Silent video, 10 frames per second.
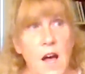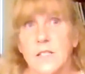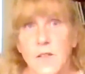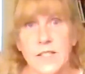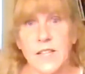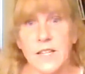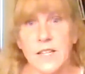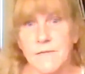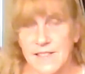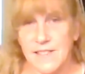So that's like
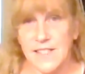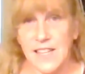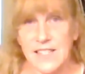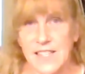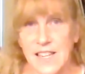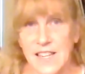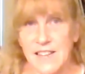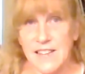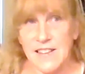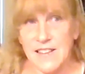
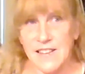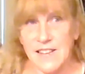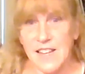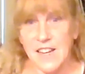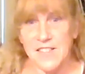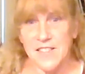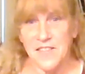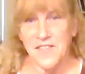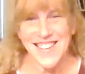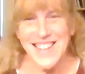16 years
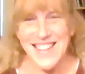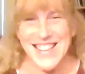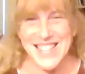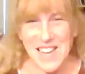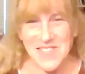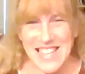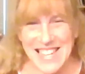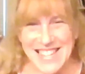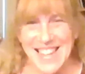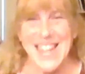of the same
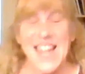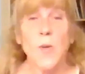Santa.